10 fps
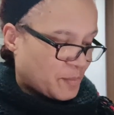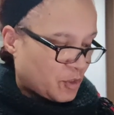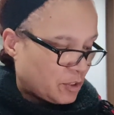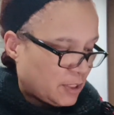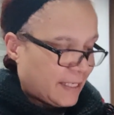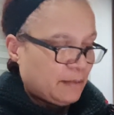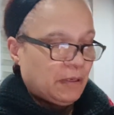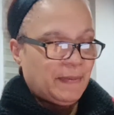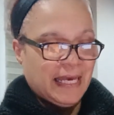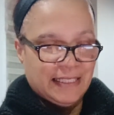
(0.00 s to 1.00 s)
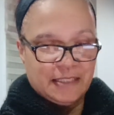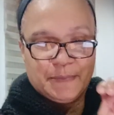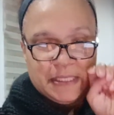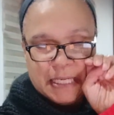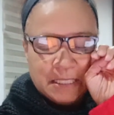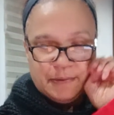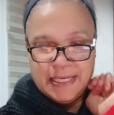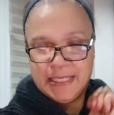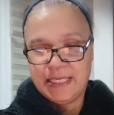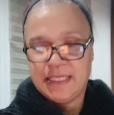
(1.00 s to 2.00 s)
Not looking my best, but
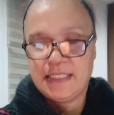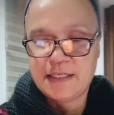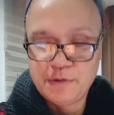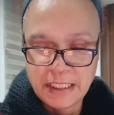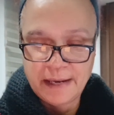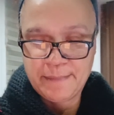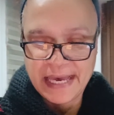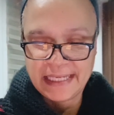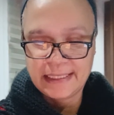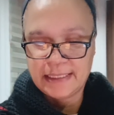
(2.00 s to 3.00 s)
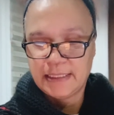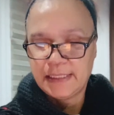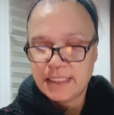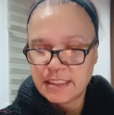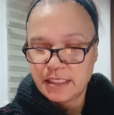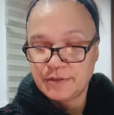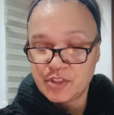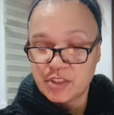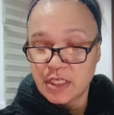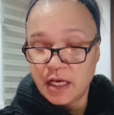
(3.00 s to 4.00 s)
anyway, it's only a bank. So
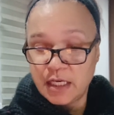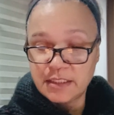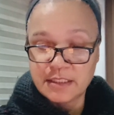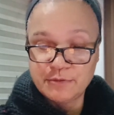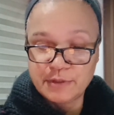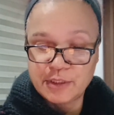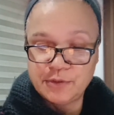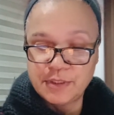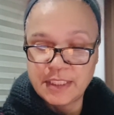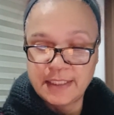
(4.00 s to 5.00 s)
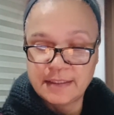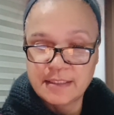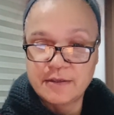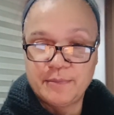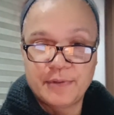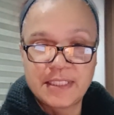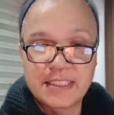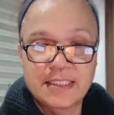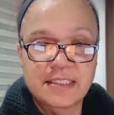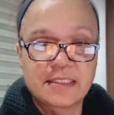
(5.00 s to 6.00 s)
start recording. So I'm
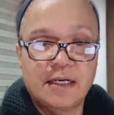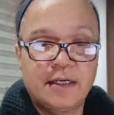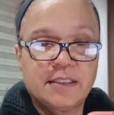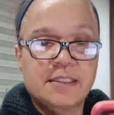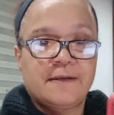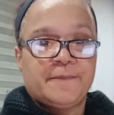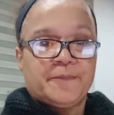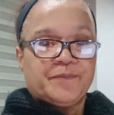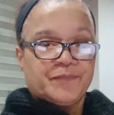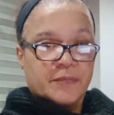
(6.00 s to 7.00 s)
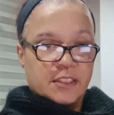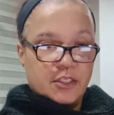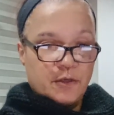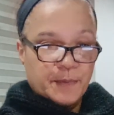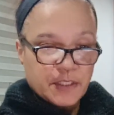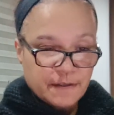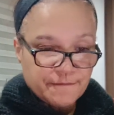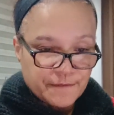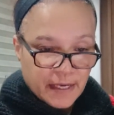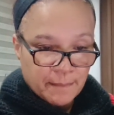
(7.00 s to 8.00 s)
pressing start. So you put your
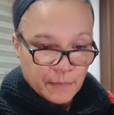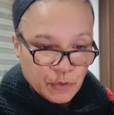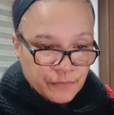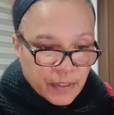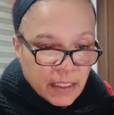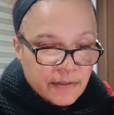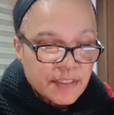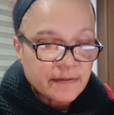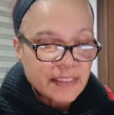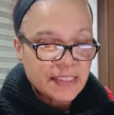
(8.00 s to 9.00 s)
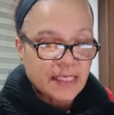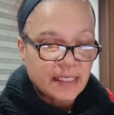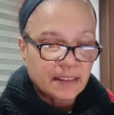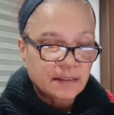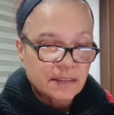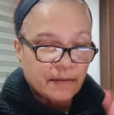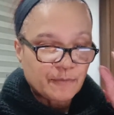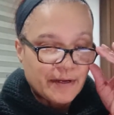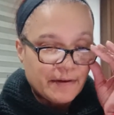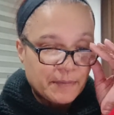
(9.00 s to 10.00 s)
foot, move closer, it's saying. So
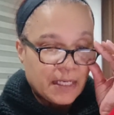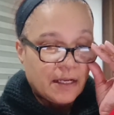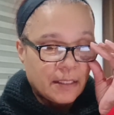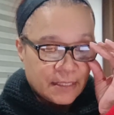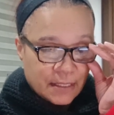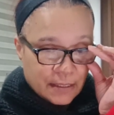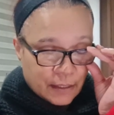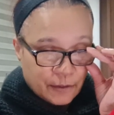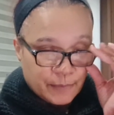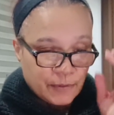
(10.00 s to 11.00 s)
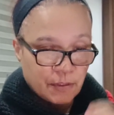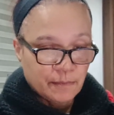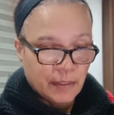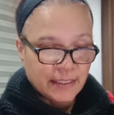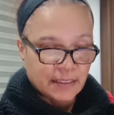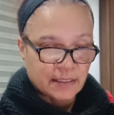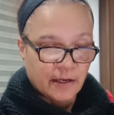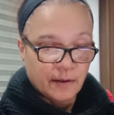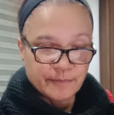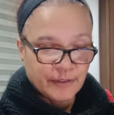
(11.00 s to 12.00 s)
I'm wearing my glasses. I hope you don't mind because I
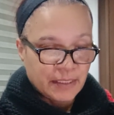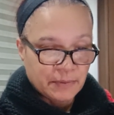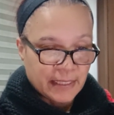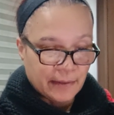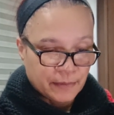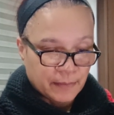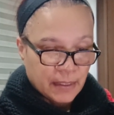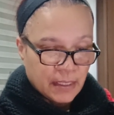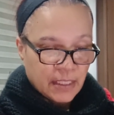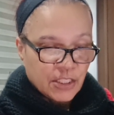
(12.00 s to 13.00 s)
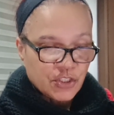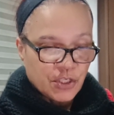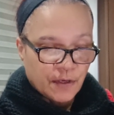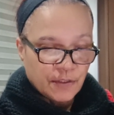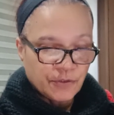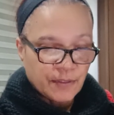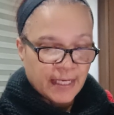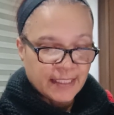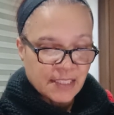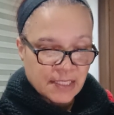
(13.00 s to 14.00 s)
can't read without them. Turn your
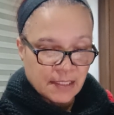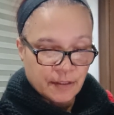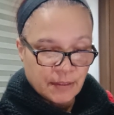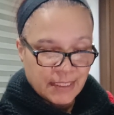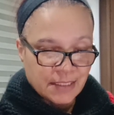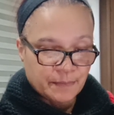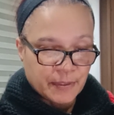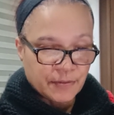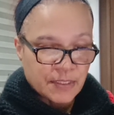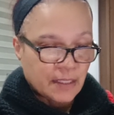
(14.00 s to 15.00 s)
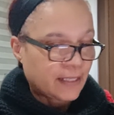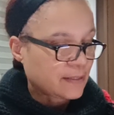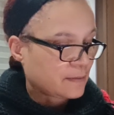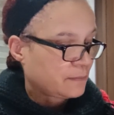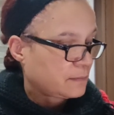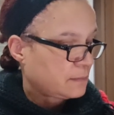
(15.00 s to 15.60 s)
head slowly to both sides.